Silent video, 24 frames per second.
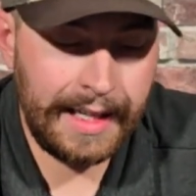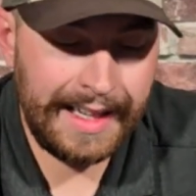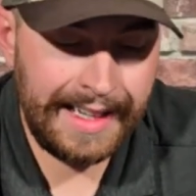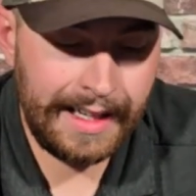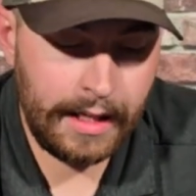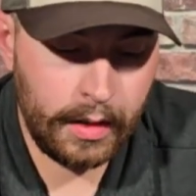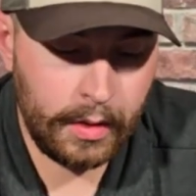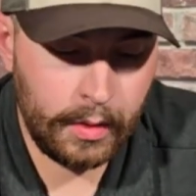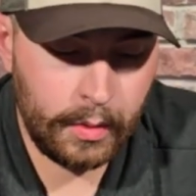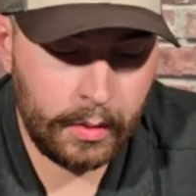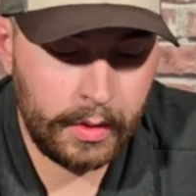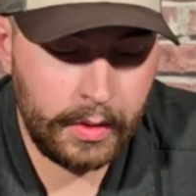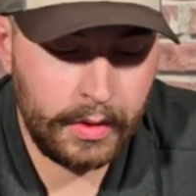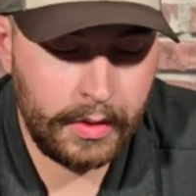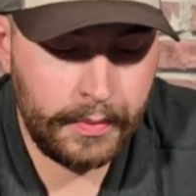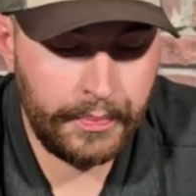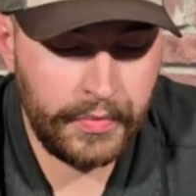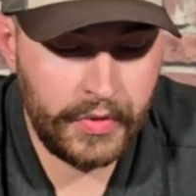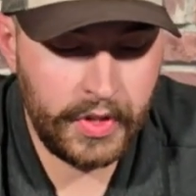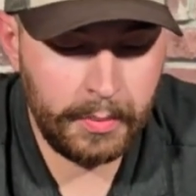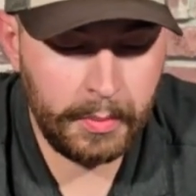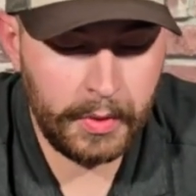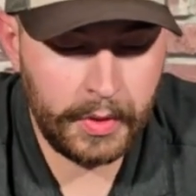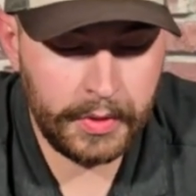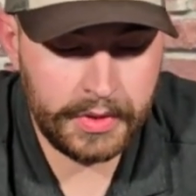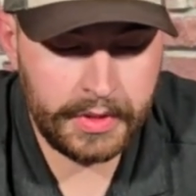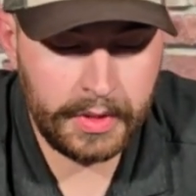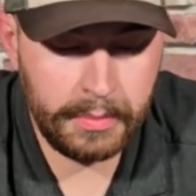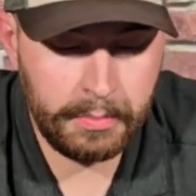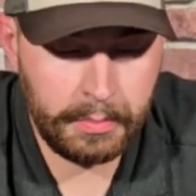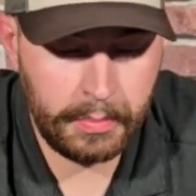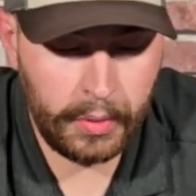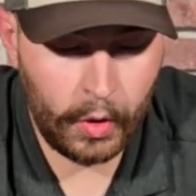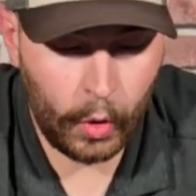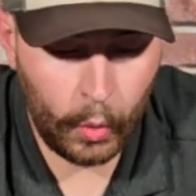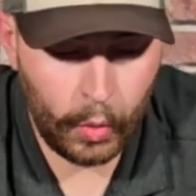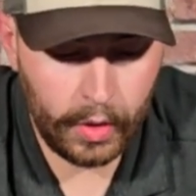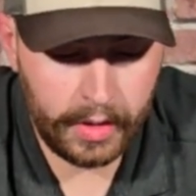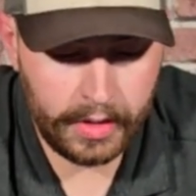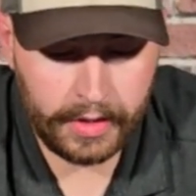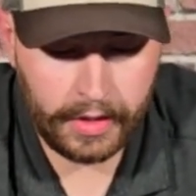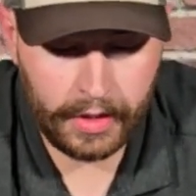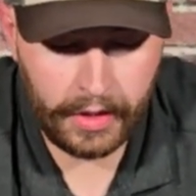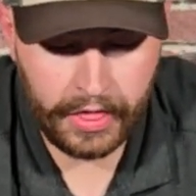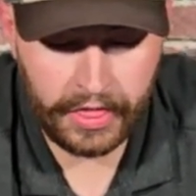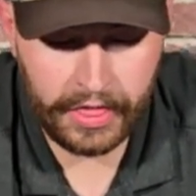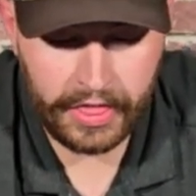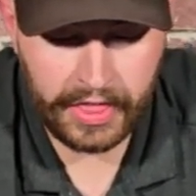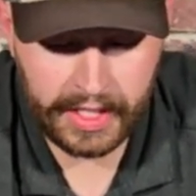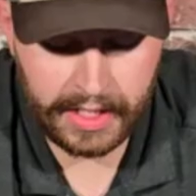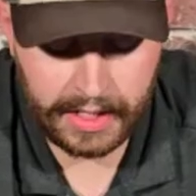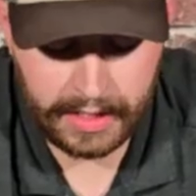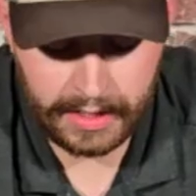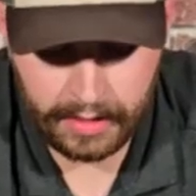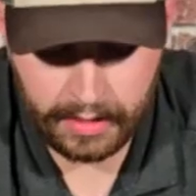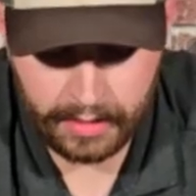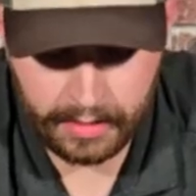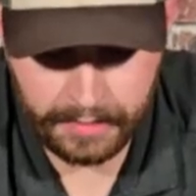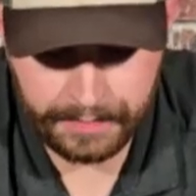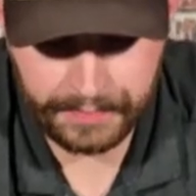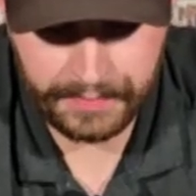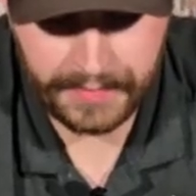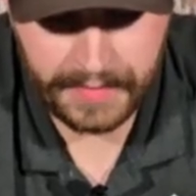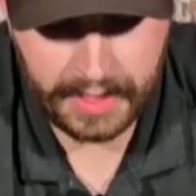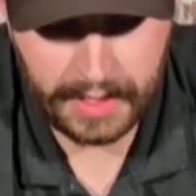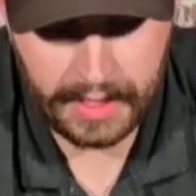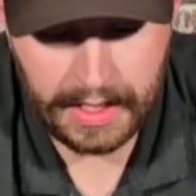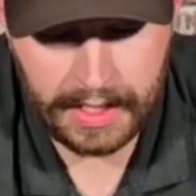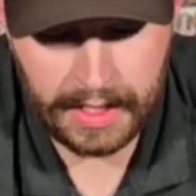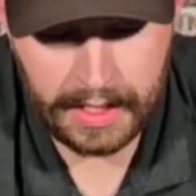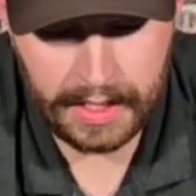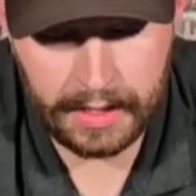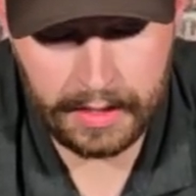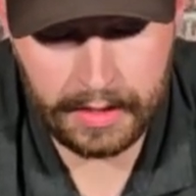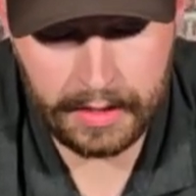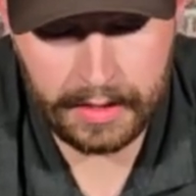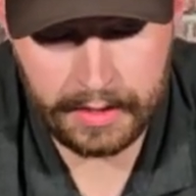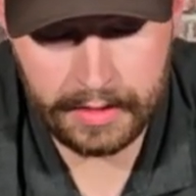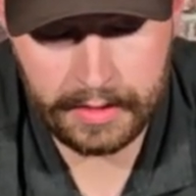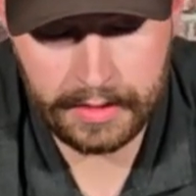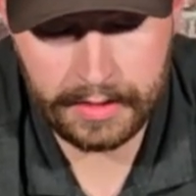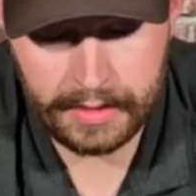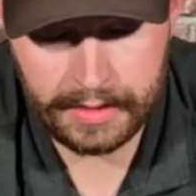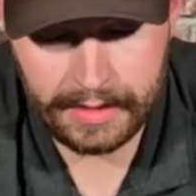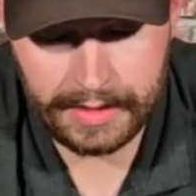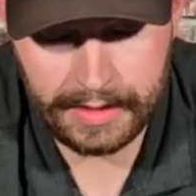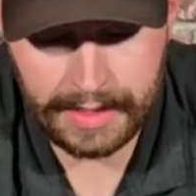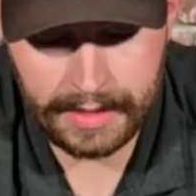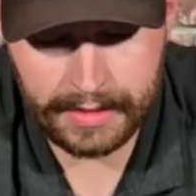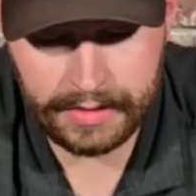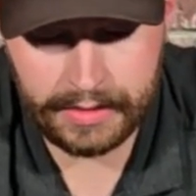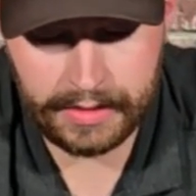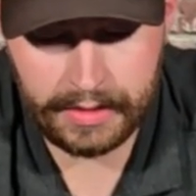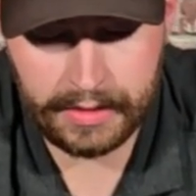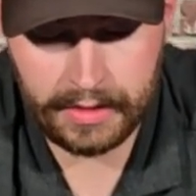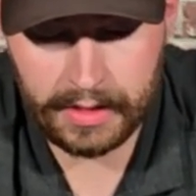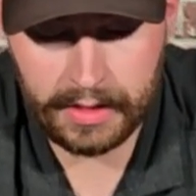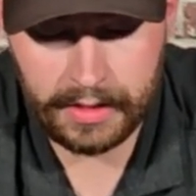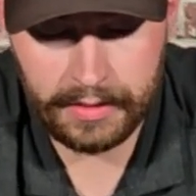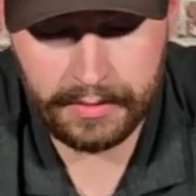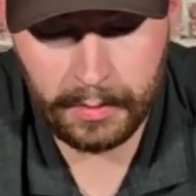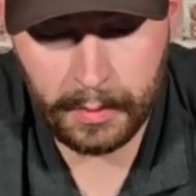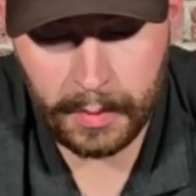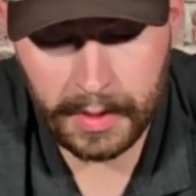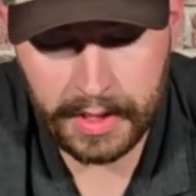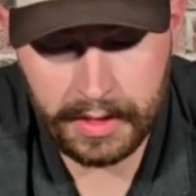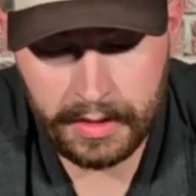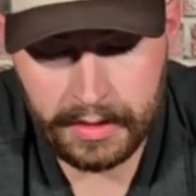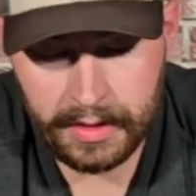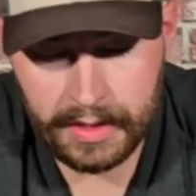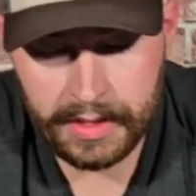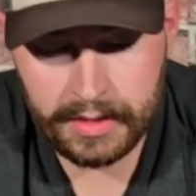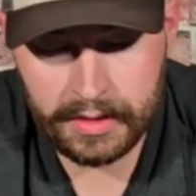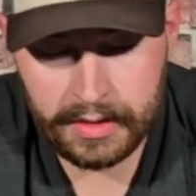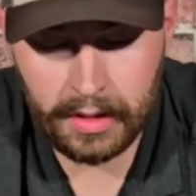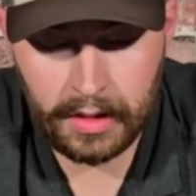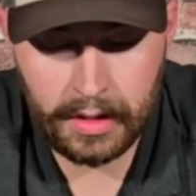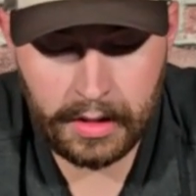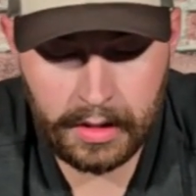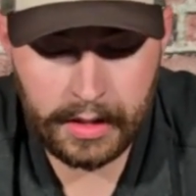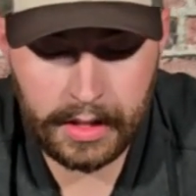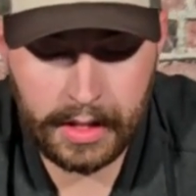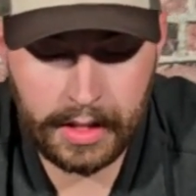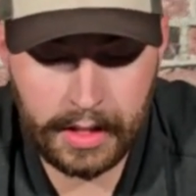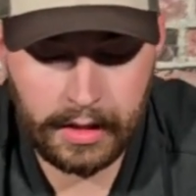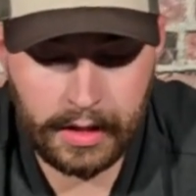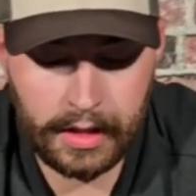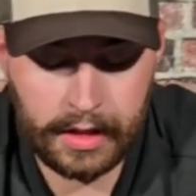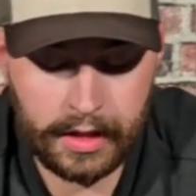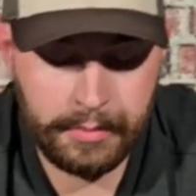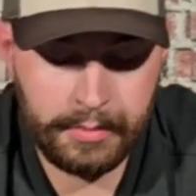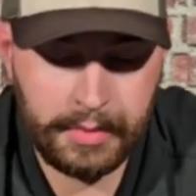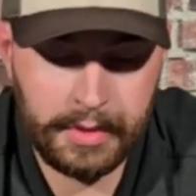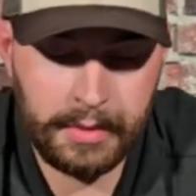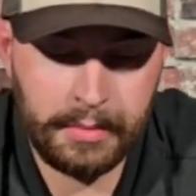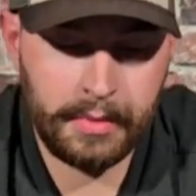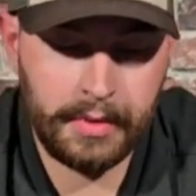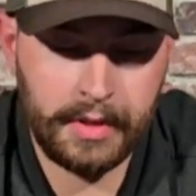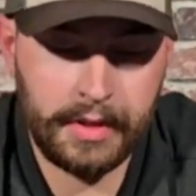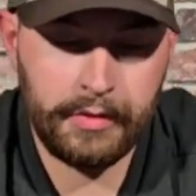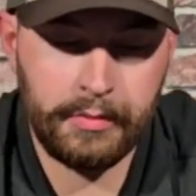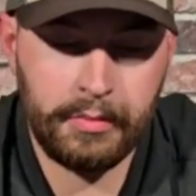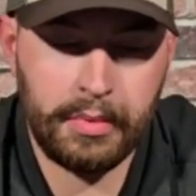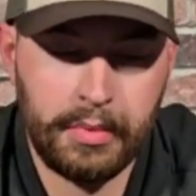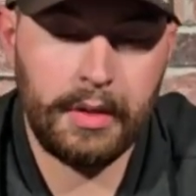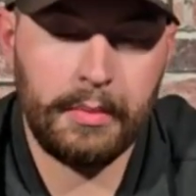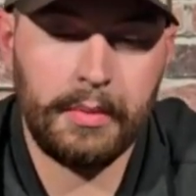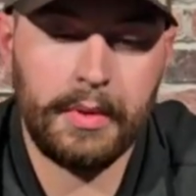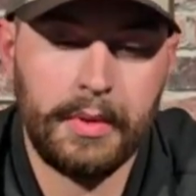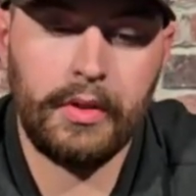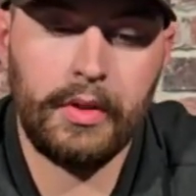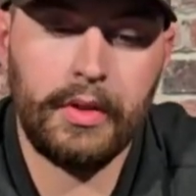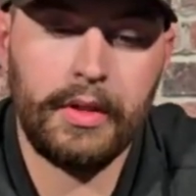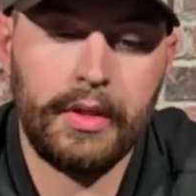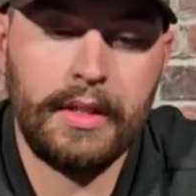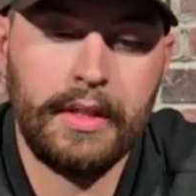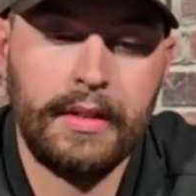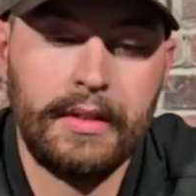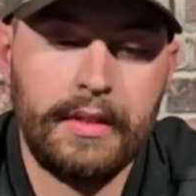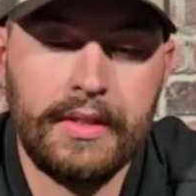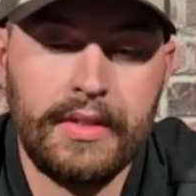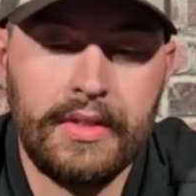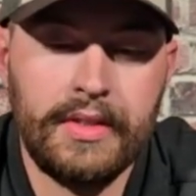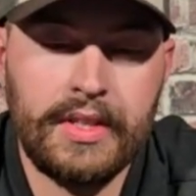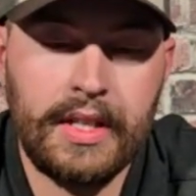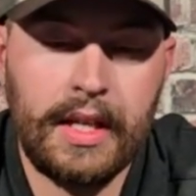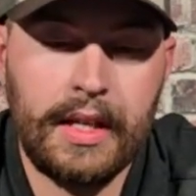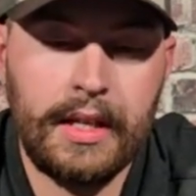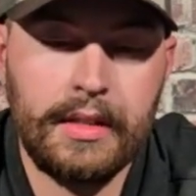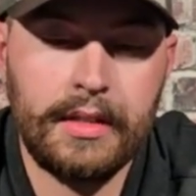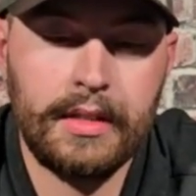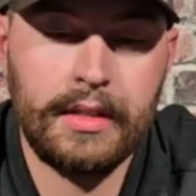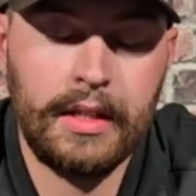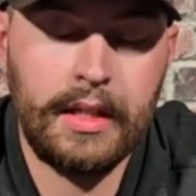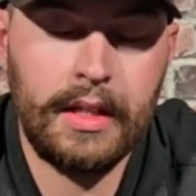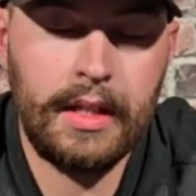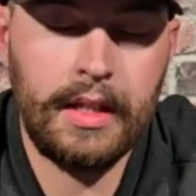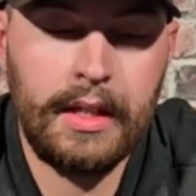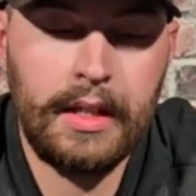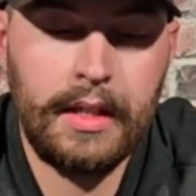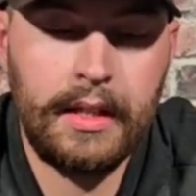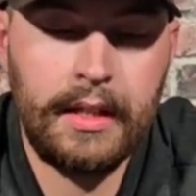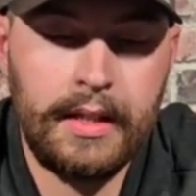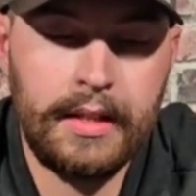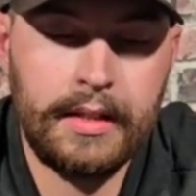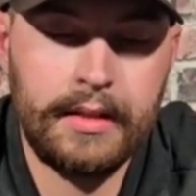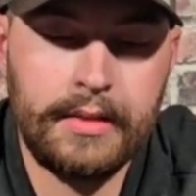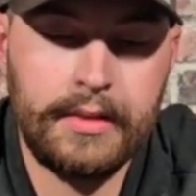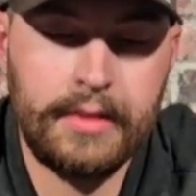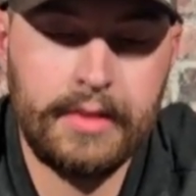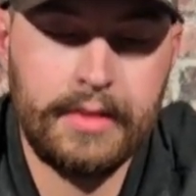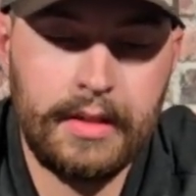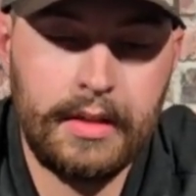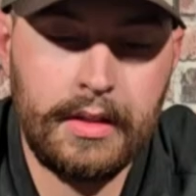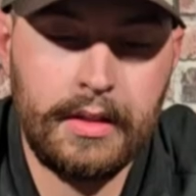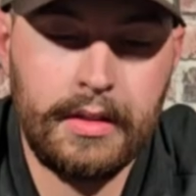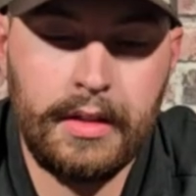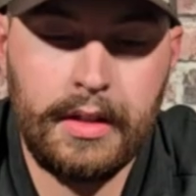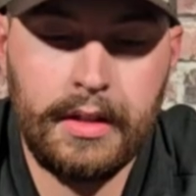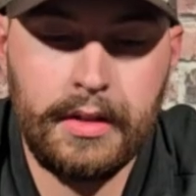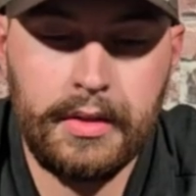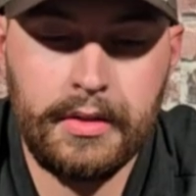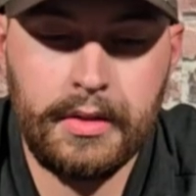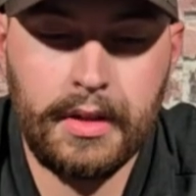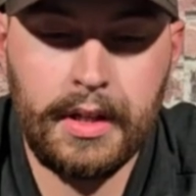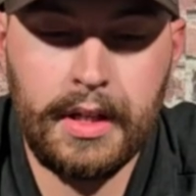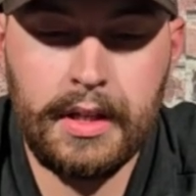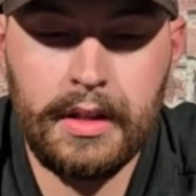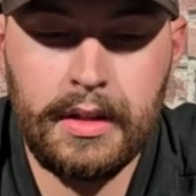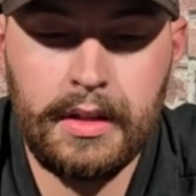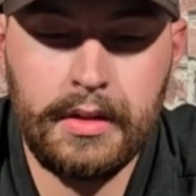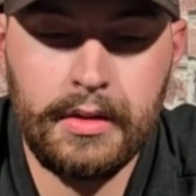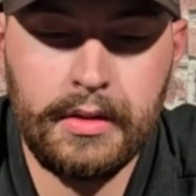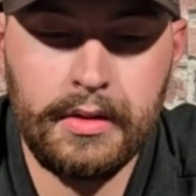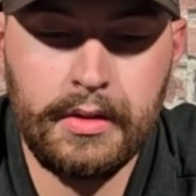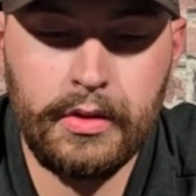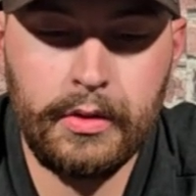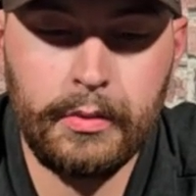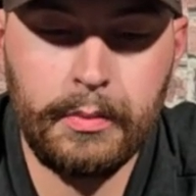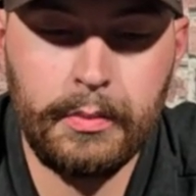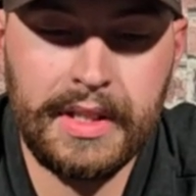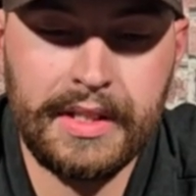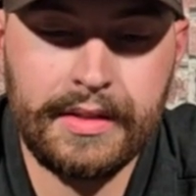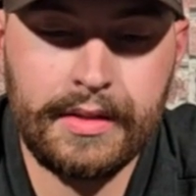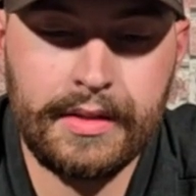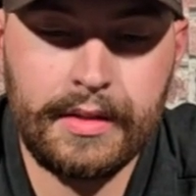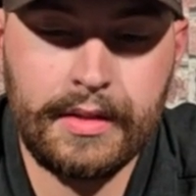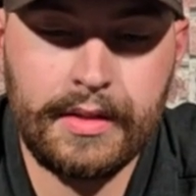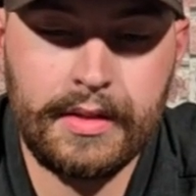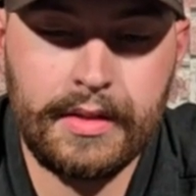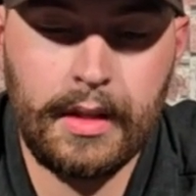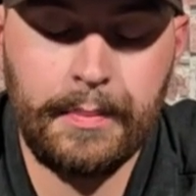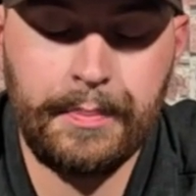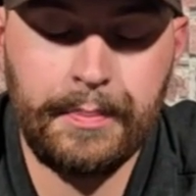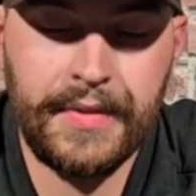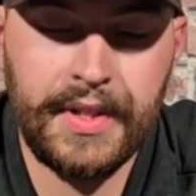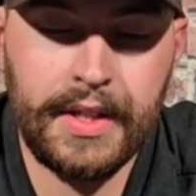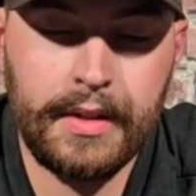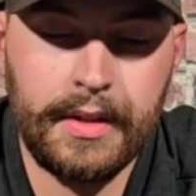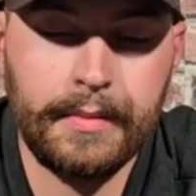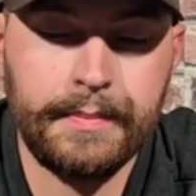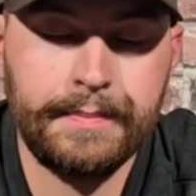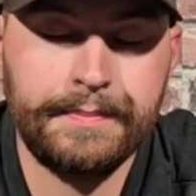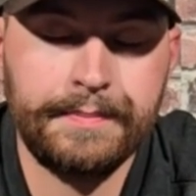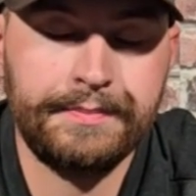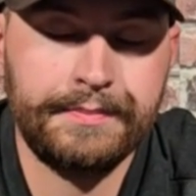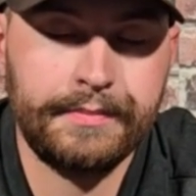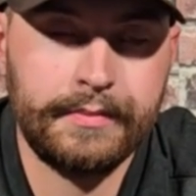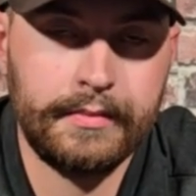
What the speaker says: Now, the most important thing, and yes, I've waited this long, and a lot of people have probably looked at this sight and said, Grady, you missed something.